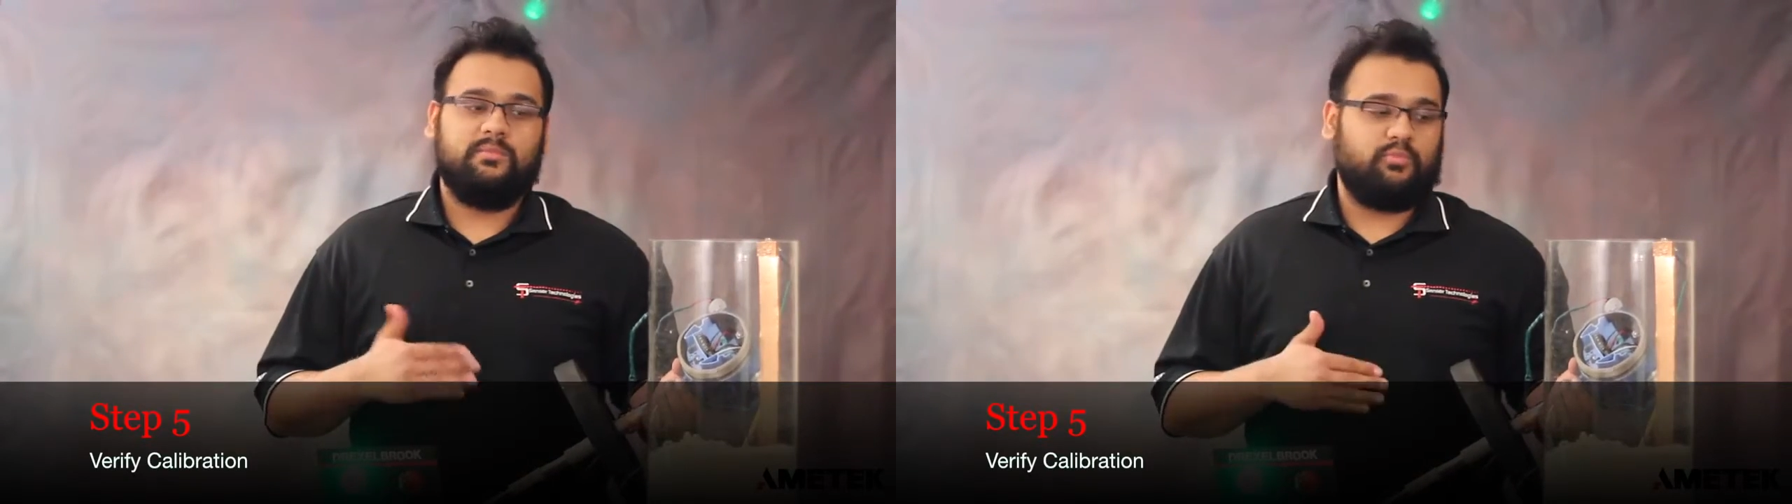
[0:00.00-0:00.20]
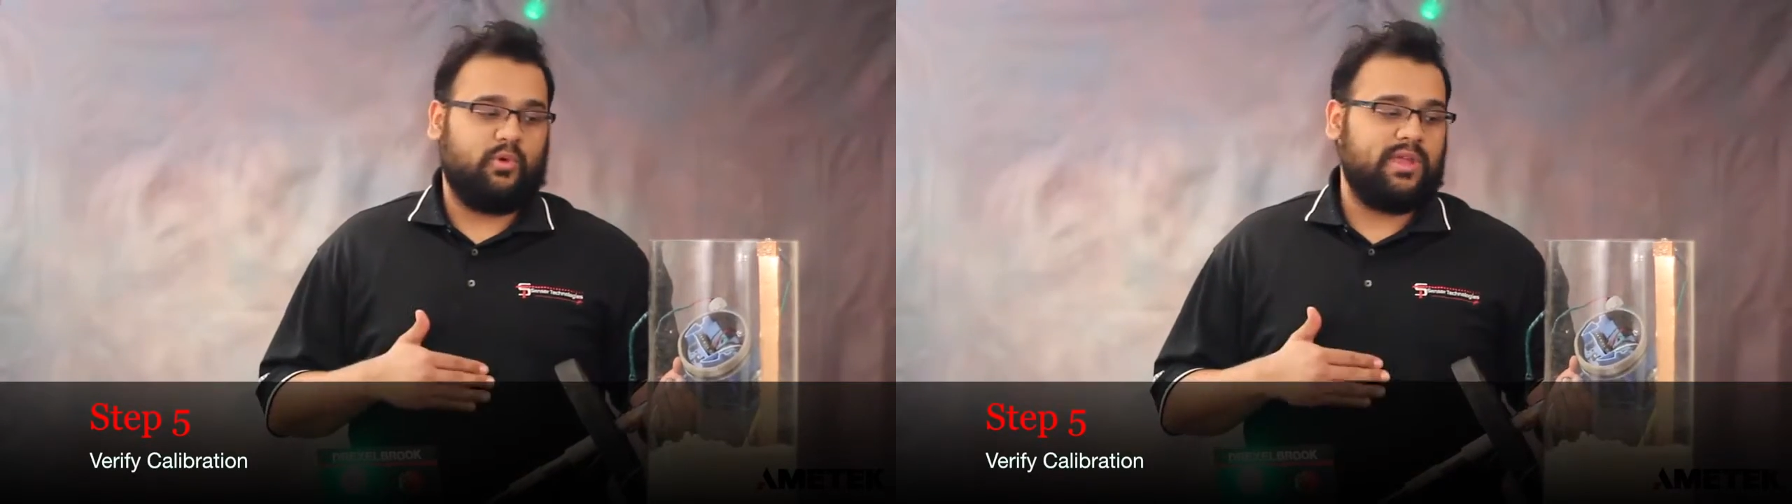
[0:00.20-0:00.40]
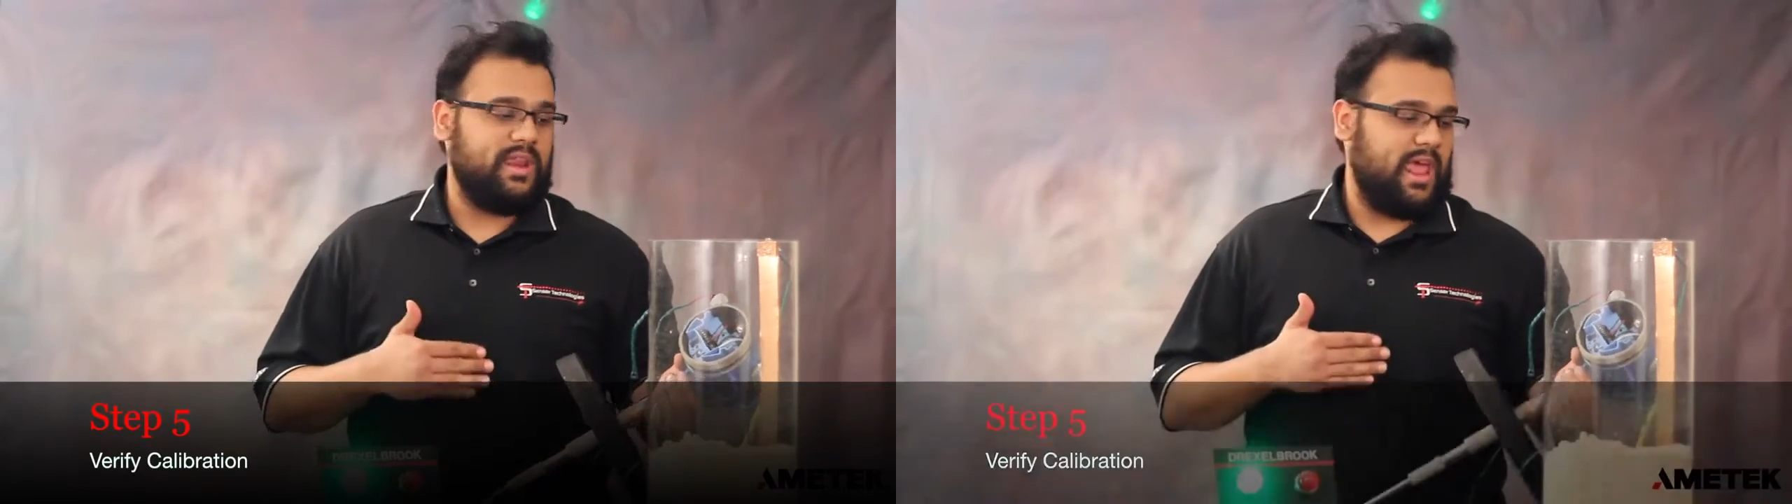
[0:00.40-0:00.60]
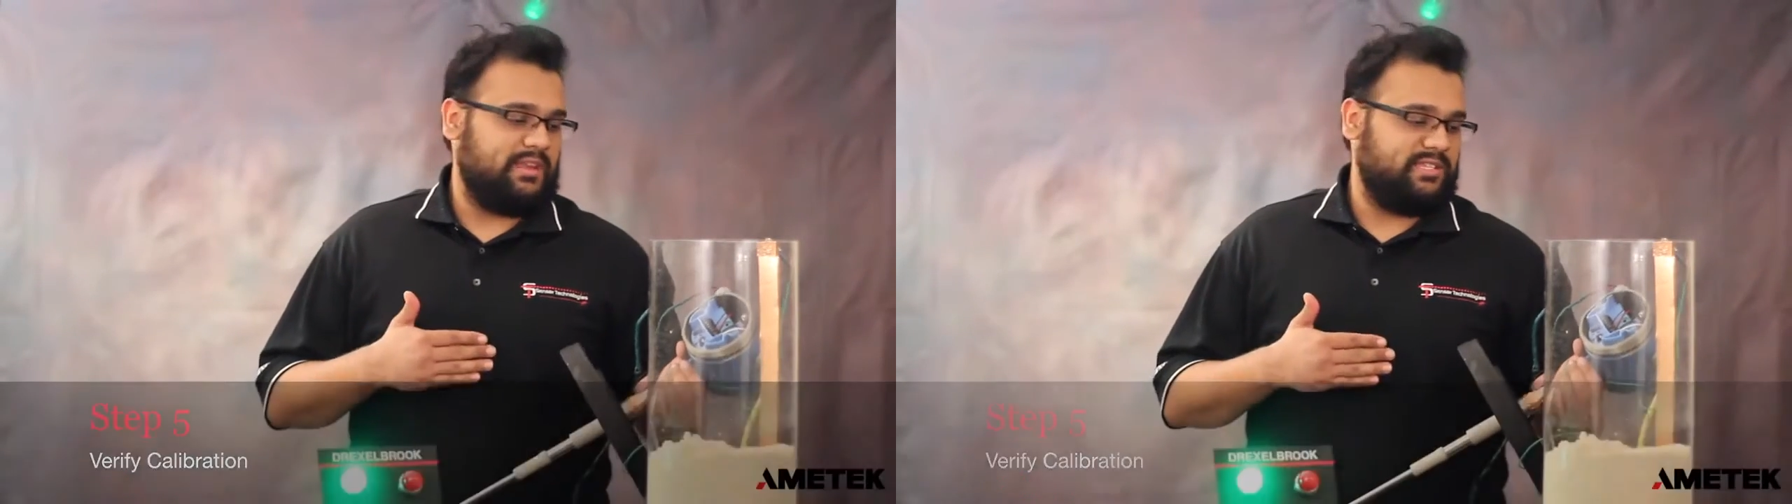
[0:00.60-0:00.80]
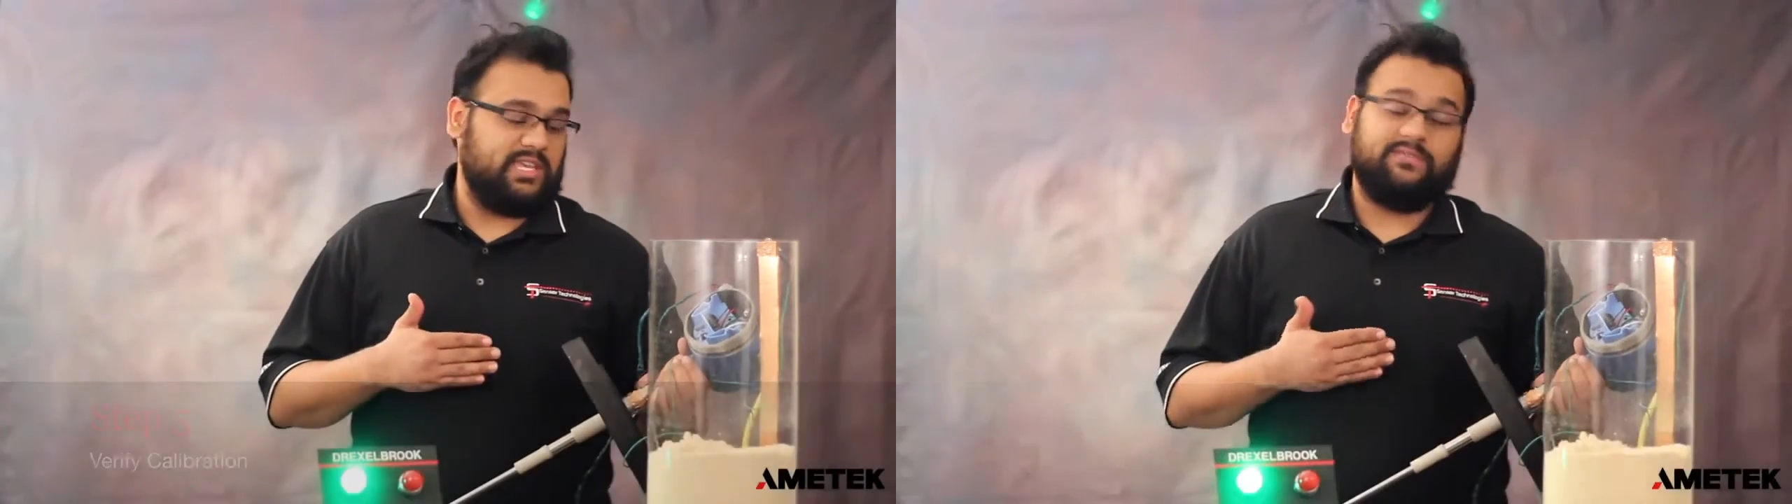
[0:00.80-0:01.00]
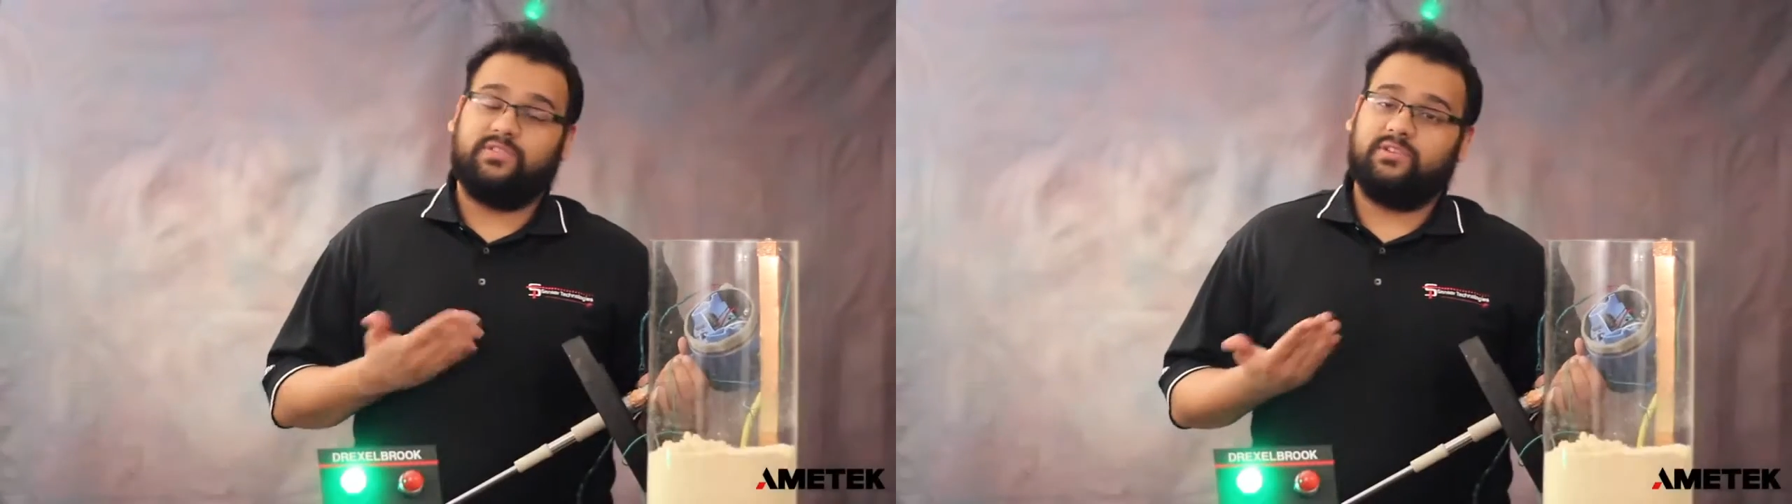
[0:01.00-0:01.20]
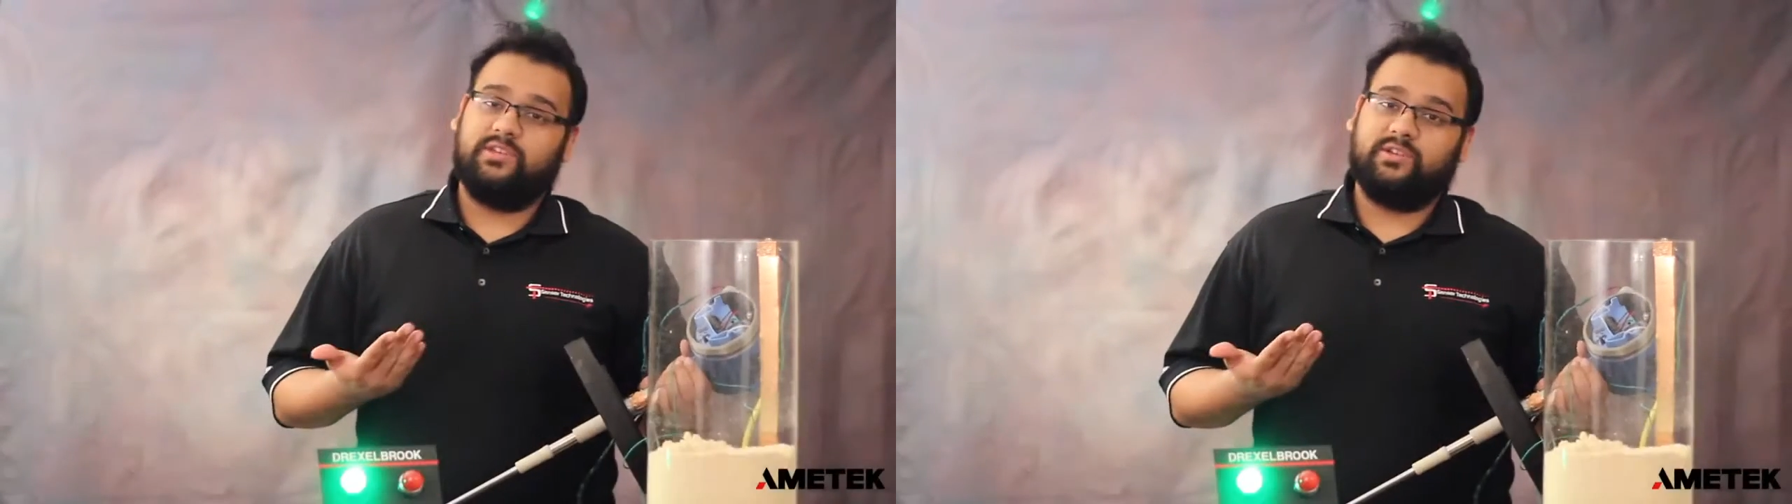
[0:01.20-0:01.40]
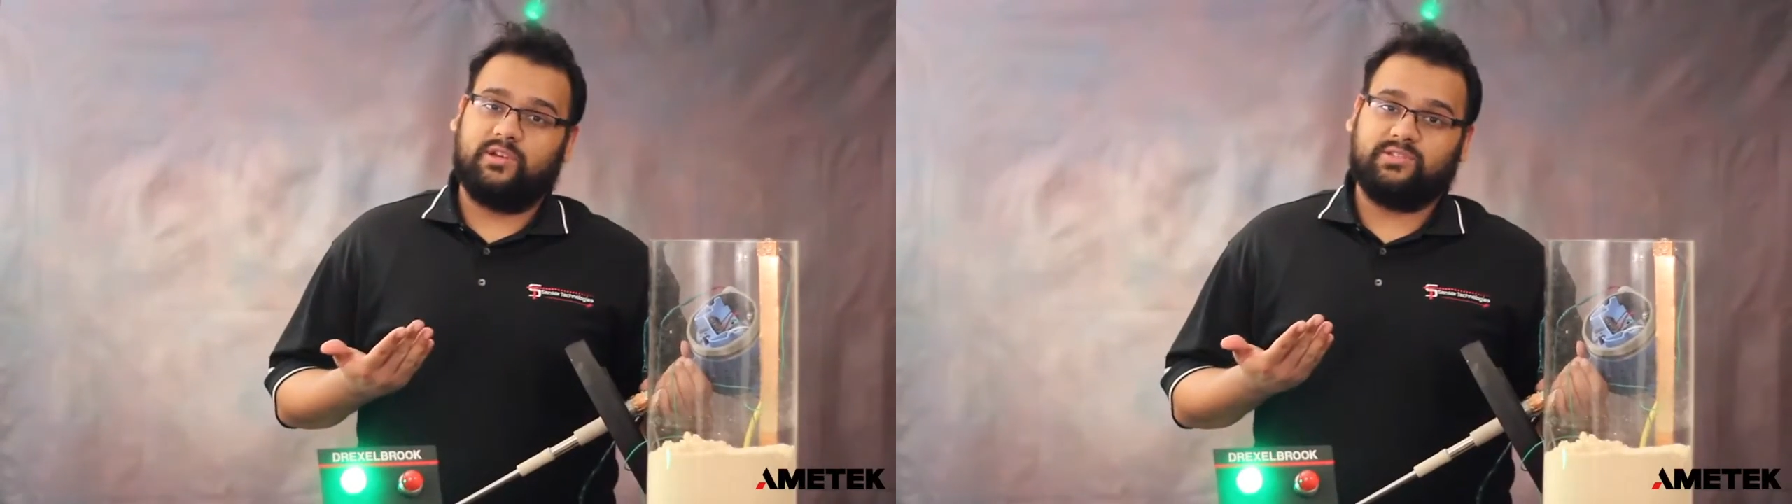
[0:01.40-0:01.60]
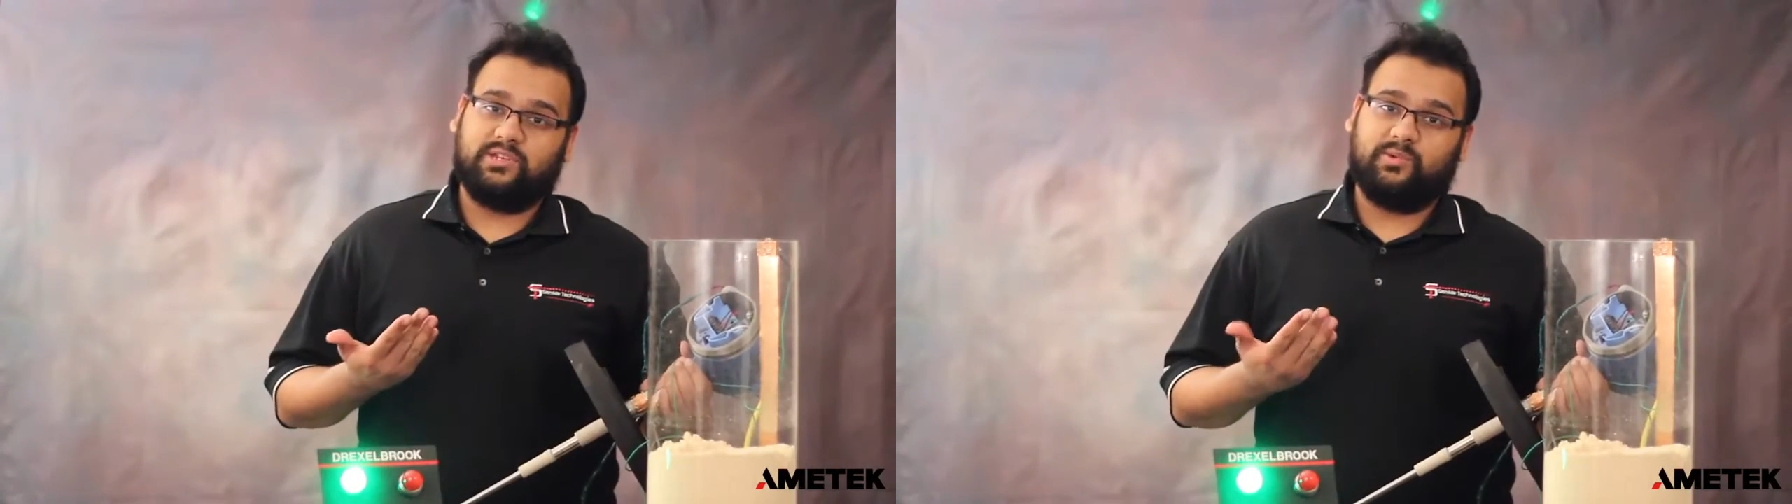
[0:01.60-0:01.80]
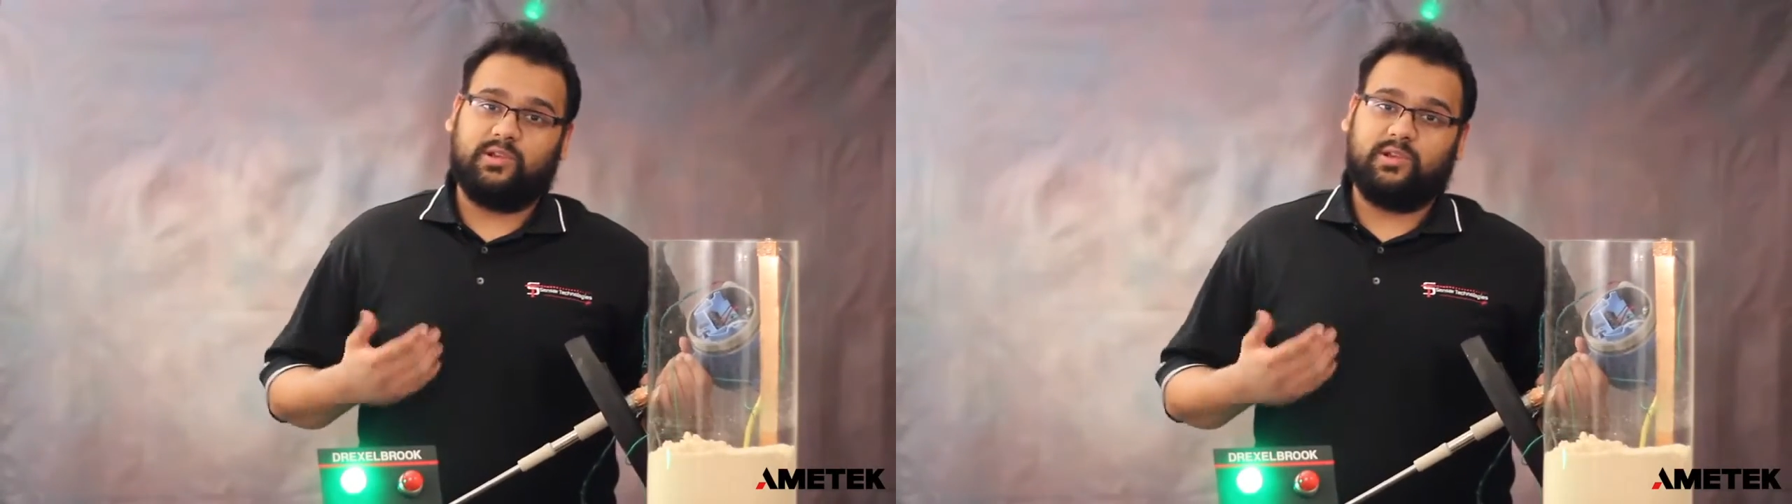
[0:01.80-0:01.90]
point and see if the unit goes into